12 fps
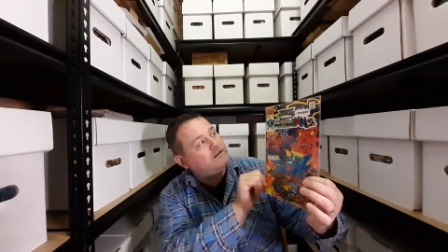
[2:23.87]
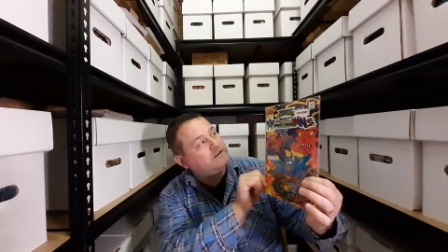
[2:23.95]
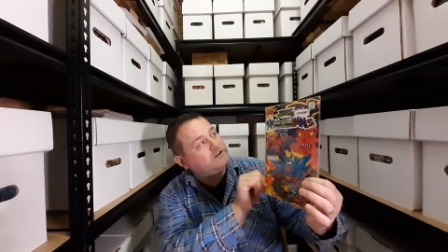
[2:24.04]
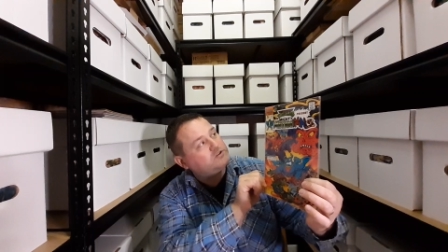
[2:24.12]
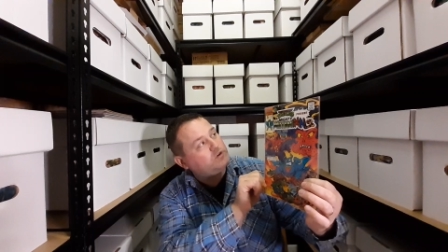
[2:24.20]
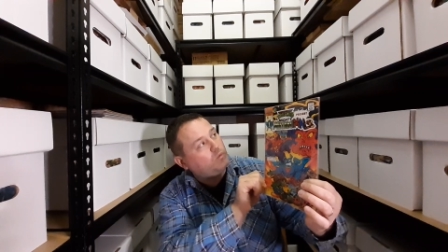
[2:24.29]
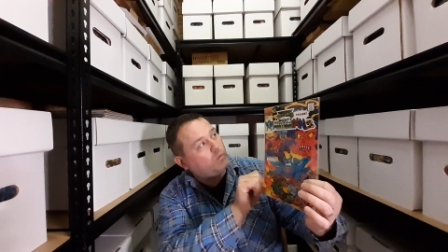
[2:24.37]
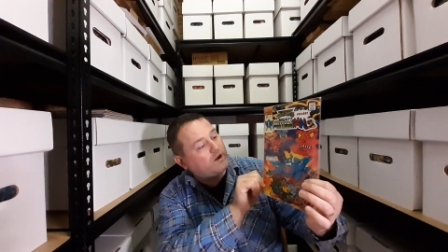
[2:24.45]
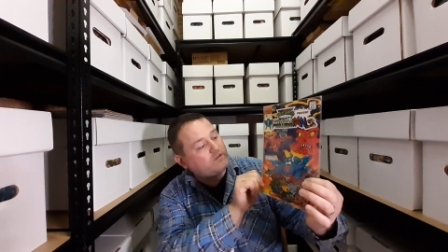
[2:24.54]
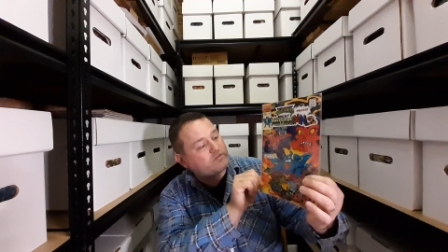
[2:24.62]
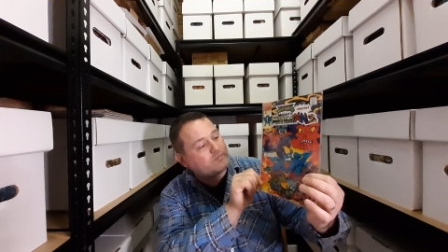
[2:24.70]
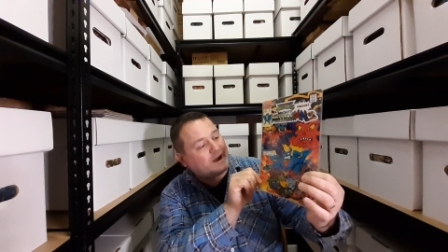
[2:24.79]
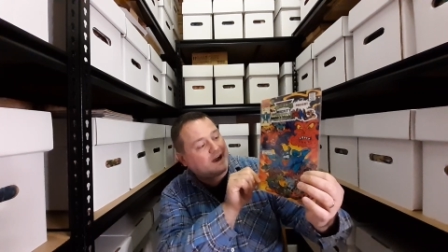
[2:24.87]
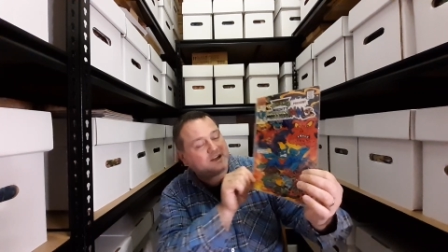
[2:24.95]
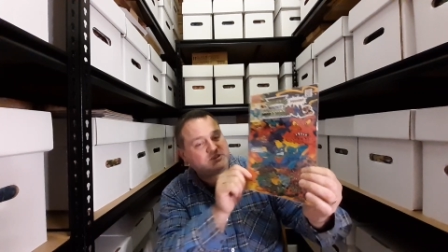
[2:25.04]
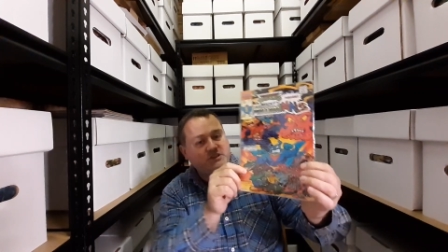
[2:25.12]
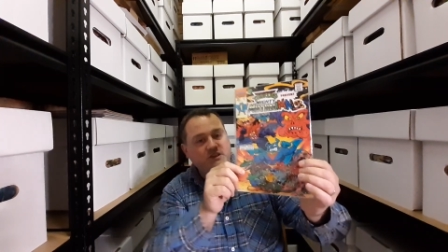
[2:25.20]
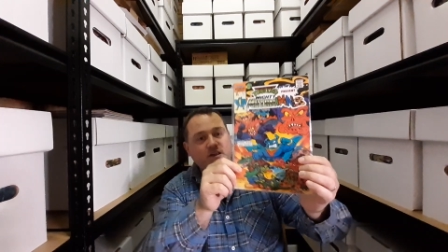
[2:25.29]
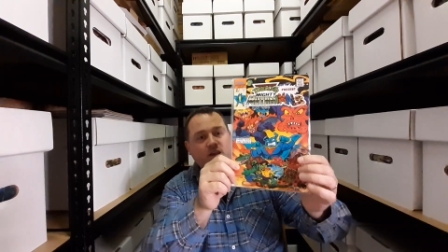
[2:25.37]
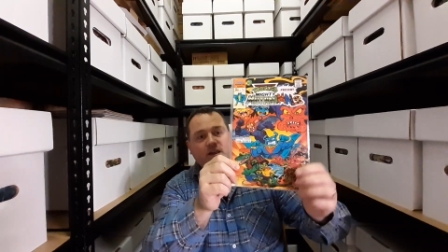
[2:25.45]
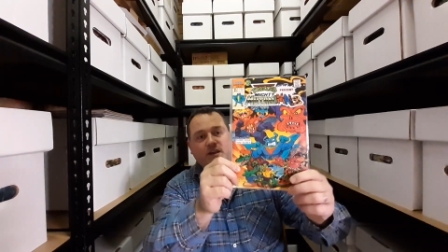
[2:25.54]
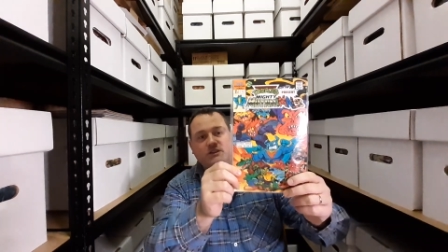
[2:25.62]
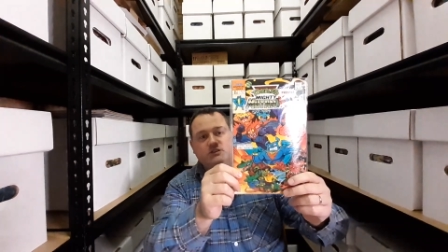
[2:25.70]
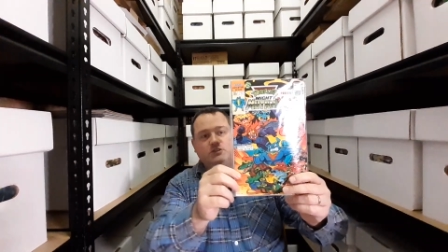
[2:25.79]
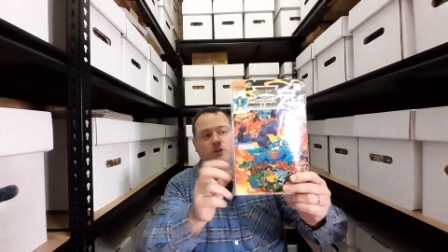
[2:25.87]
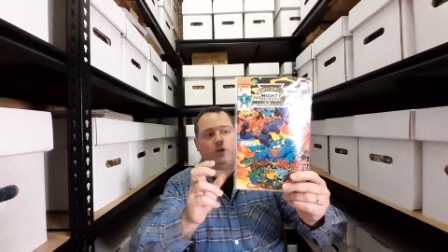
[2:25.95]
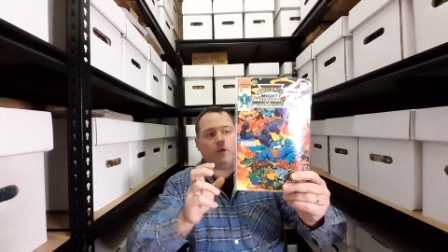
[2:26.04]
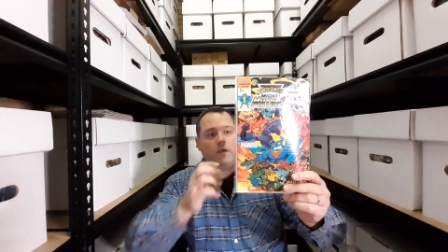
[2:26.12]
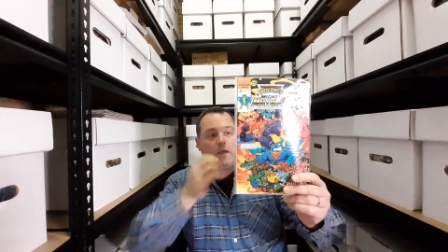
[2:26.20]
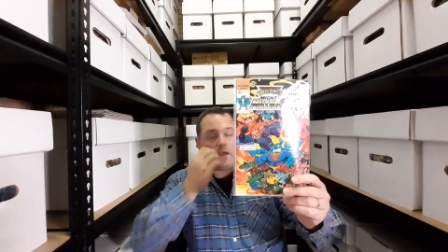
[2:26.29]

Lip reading: issue 1 from Archie. So